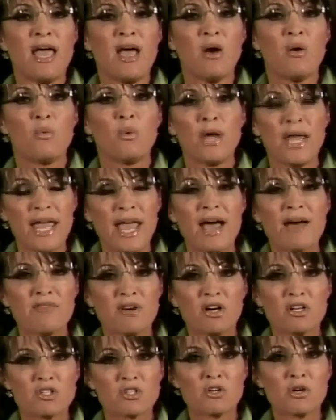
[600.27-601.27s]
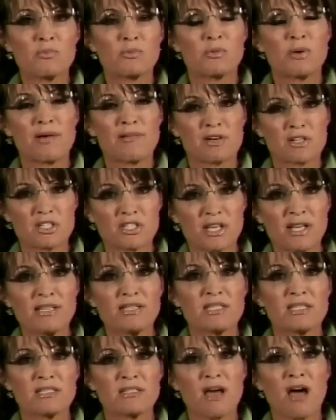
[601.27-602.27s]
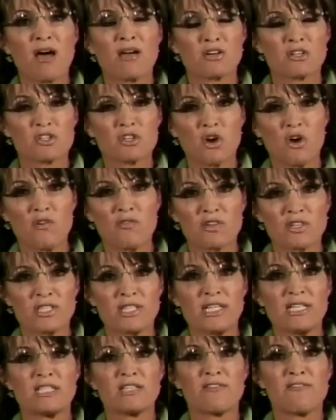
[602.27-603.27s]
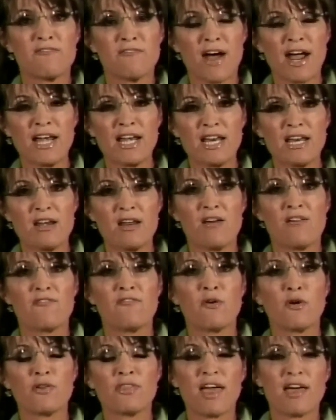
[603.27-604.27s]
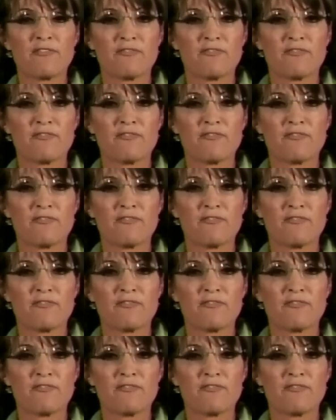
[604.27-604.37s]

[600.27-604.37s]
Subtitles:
we have our troops, we have our sons and daughters overseas fighting for that